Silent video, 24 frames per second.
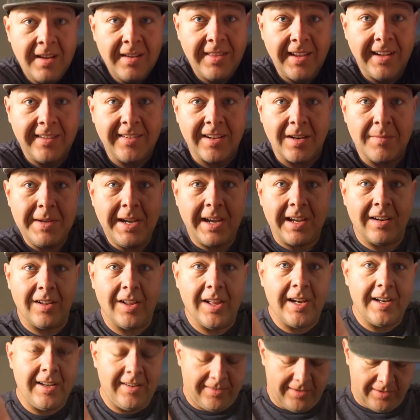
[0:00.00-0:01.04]
that's gonna make it a
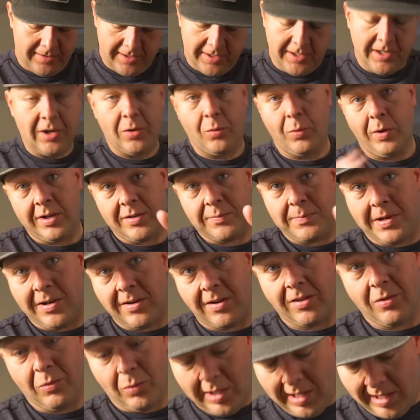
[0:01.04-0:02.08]
lot easier to know which
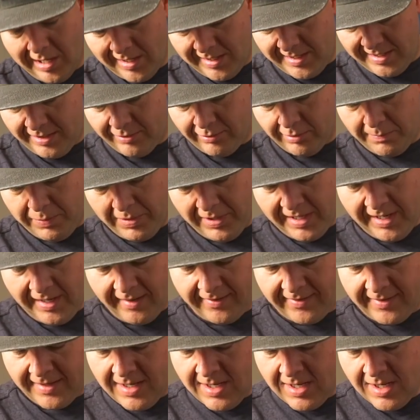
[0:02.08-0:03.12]
part of the wire I need to
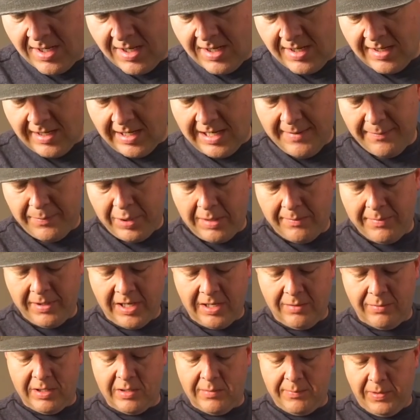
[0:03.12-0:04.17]
replace. I'm probably
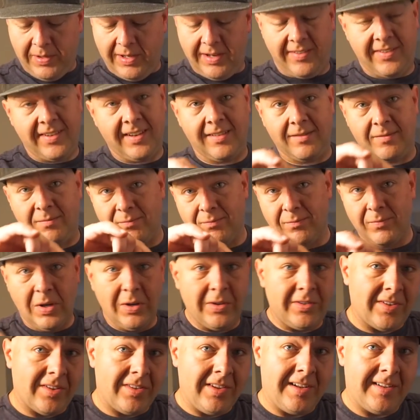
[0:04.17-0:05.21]
gonna be replacing
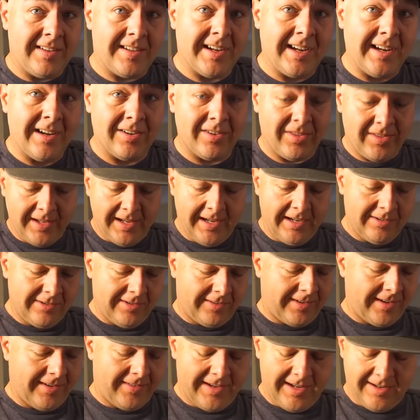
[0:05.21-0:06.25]
most of the entire thing
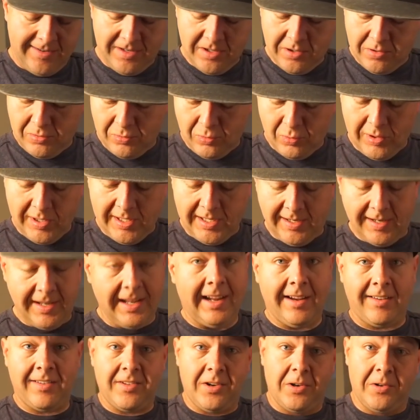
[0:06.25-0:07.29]
just because I don't want
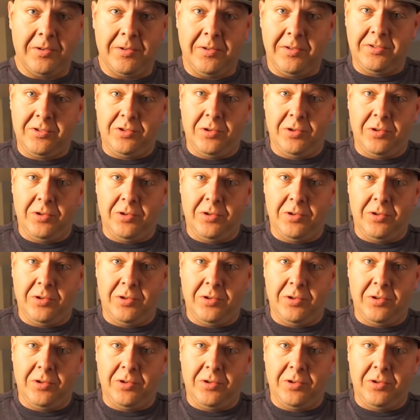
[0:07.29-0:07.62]
external